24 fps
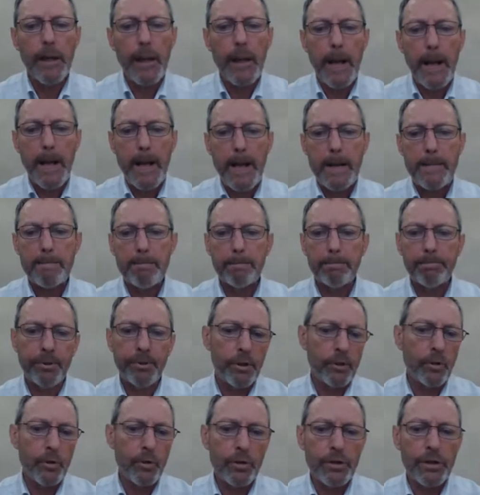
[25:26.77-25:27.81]
Um,
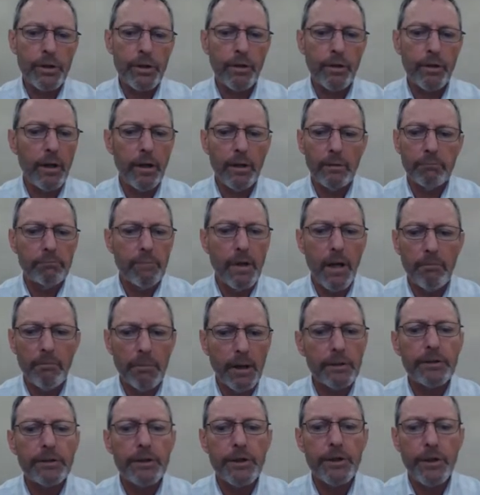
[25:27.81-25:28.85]
but of course, there are
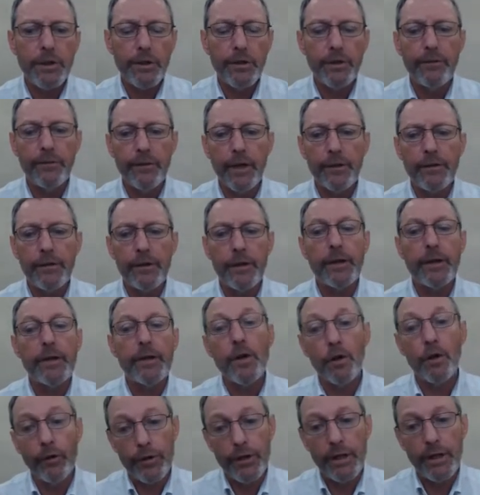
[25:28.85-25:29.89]
a multitude of other
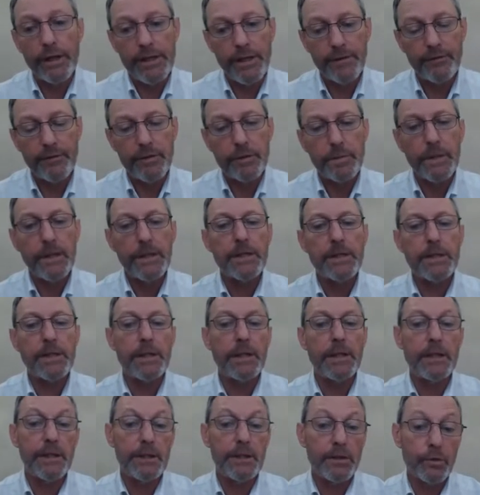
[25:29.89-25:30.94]
non-native
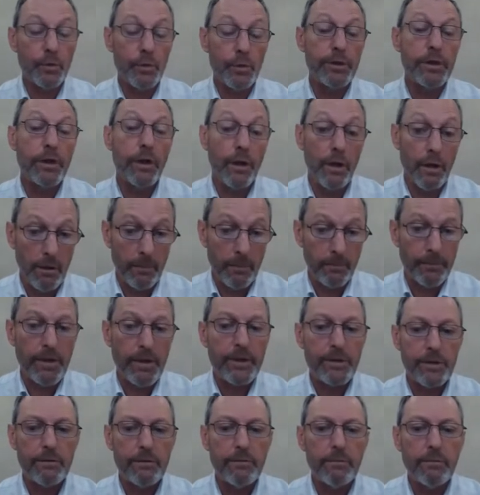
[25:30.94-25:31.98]
species which are
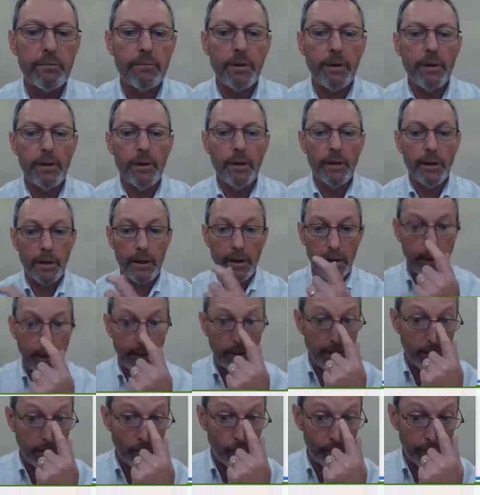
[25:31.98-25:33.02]
present
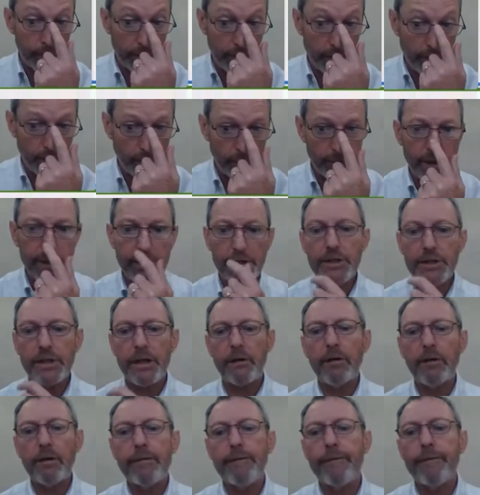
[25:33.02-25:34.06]
uh, and which are not
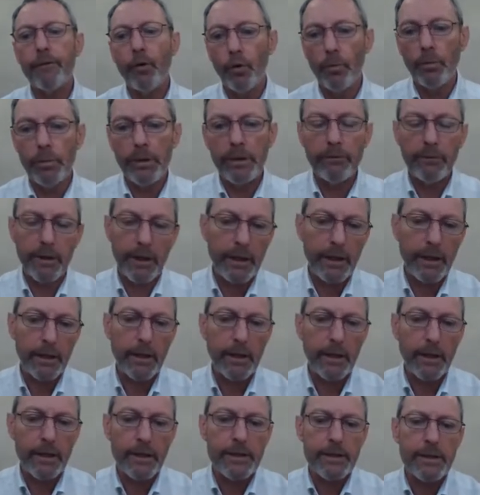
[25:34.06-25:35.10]
necessarily formally
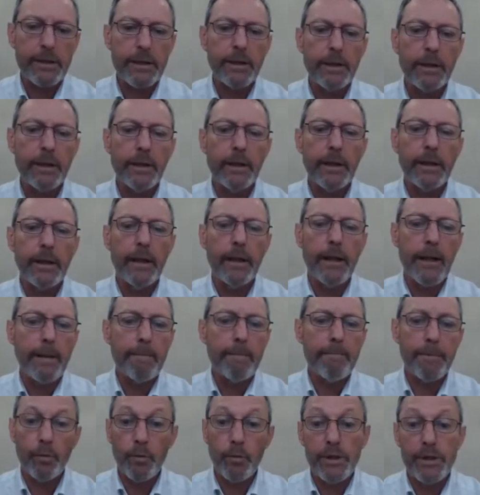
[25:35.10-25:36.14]
recognized,
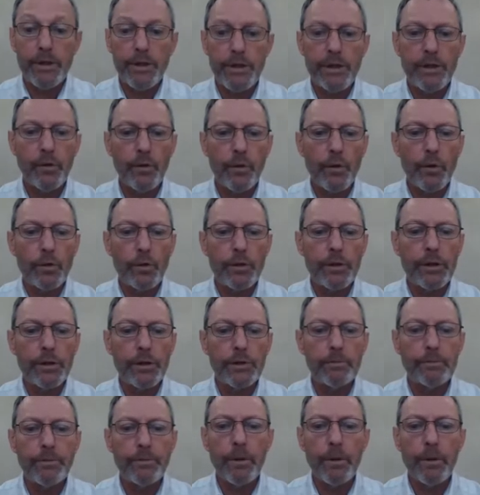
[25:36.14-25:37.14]
um, but which are still causing some